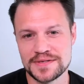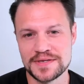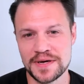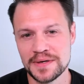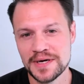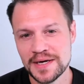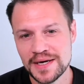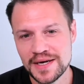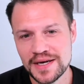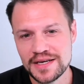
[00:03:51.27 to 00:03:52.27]
So,
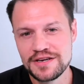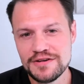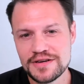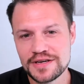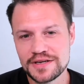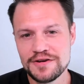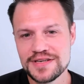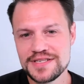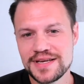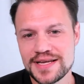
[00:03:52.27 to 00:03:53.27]
curious,
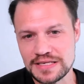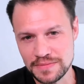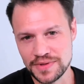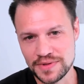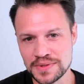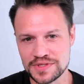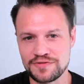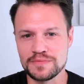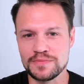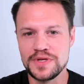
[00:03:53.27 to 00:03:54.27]
curious to get some thoughts
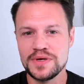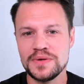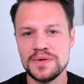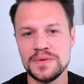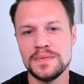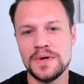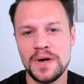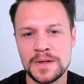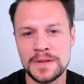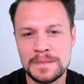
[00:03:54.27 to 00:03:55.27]
from you
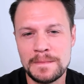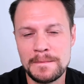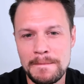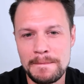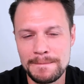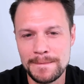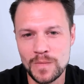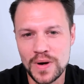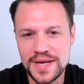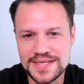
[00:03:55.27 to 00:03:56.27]
on
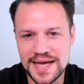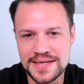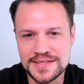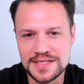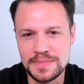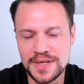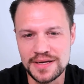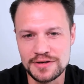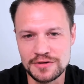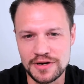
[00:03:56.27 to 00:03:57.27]
what it takes to be
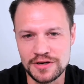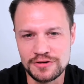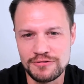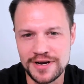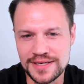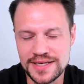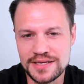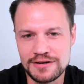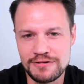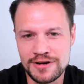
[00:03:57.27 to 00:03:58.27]
a, a great
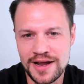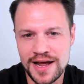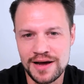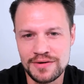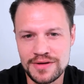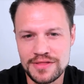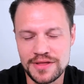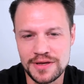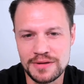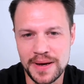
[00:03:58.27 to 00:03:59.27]
leader and how you
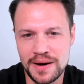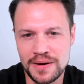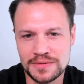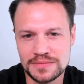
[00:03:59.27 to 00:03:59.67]
think about